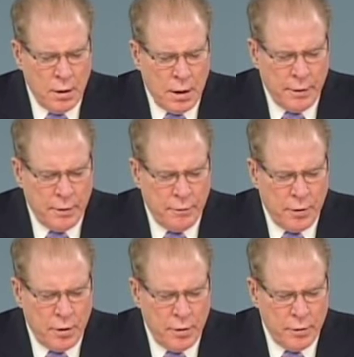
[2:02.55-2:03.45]
uh,
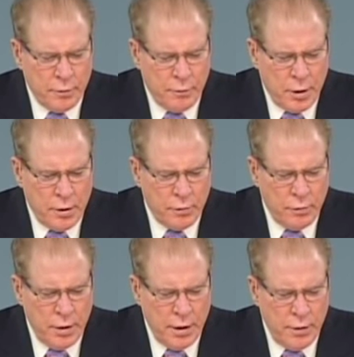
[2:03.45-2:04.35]
very various
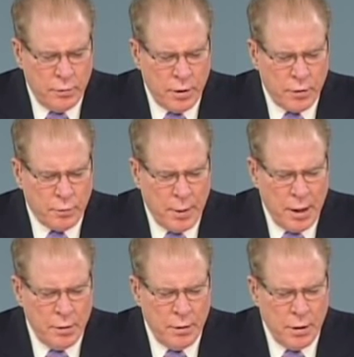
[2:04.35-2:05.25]
needs and
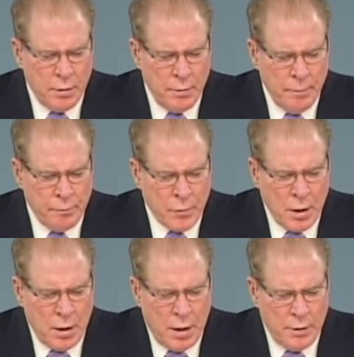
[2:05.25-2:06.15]
expand their
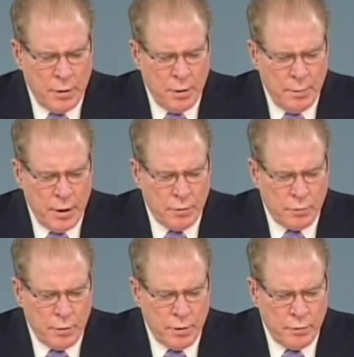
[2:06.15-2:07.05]
uh, their
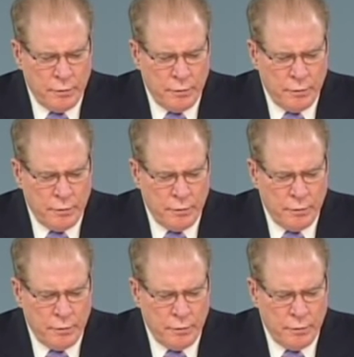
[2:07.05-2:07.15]
ministries.